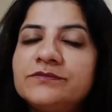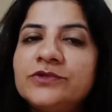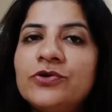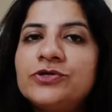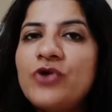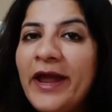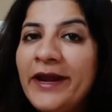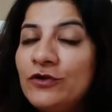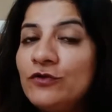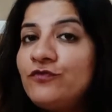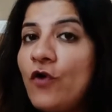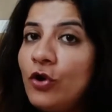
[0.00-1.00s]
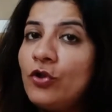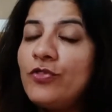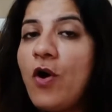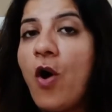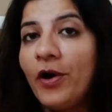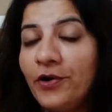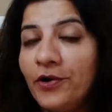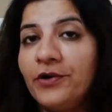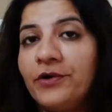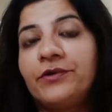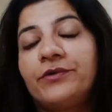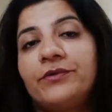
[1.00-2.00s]
try to follow the
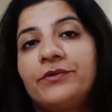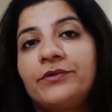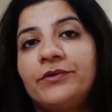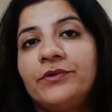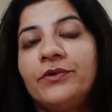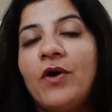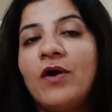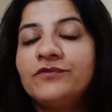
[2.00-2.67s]
order of